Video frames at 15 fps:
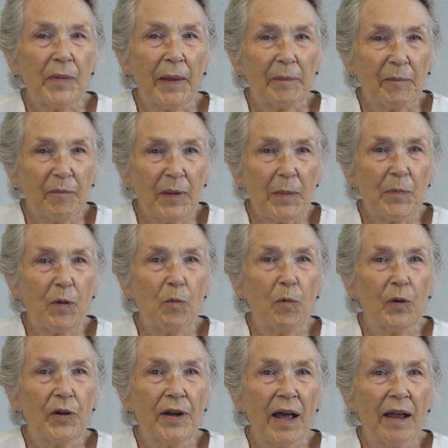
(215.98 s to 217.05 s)
people
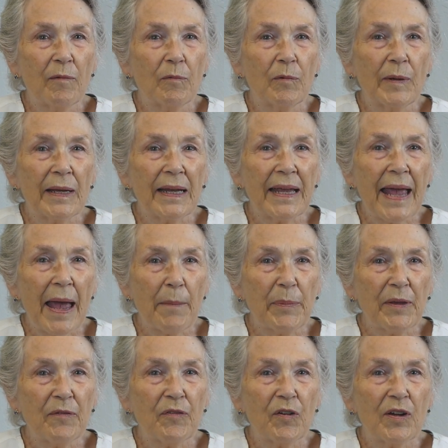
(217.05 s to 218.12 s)
were not really
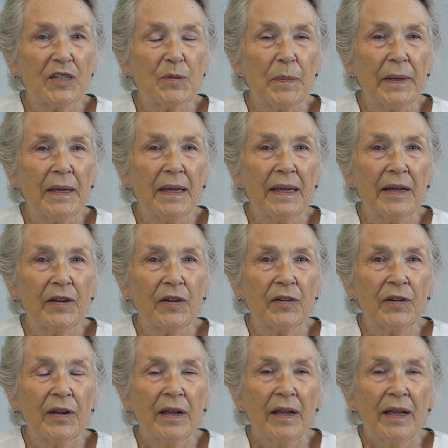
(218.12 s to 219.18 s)
happy for us being
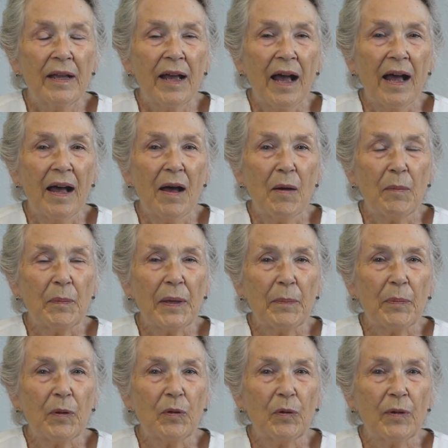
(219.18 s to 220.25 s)
here.
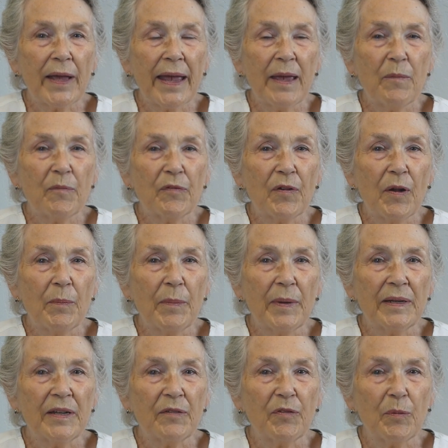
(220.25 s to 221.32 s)
People who came from a
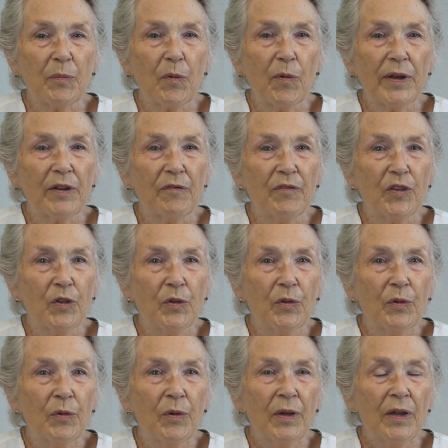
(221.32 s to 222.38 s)
different point of
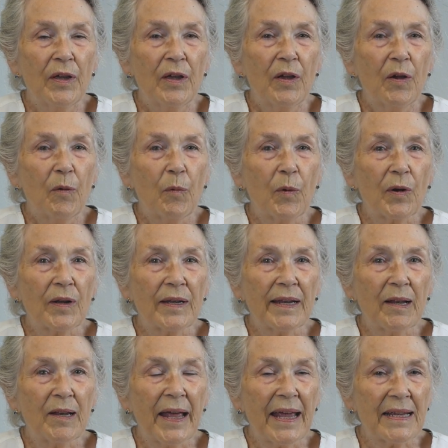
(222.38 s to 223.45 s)
view were a
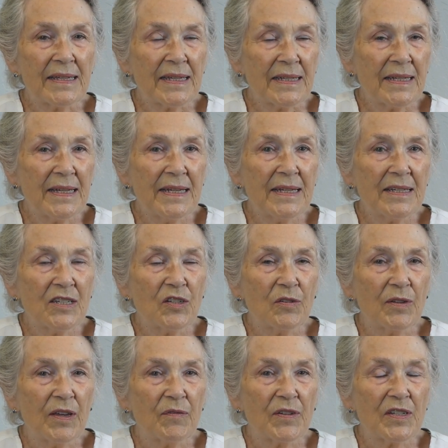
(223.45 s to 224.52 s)
little hesitant to
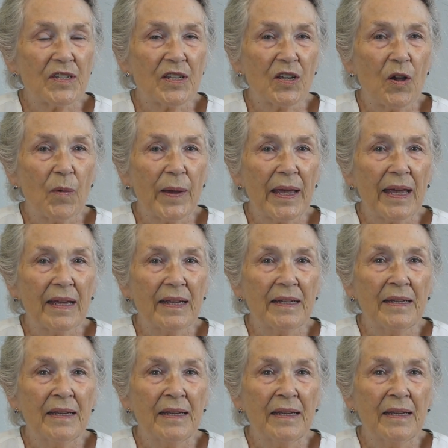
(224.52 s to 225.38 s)
give us the go-ahead,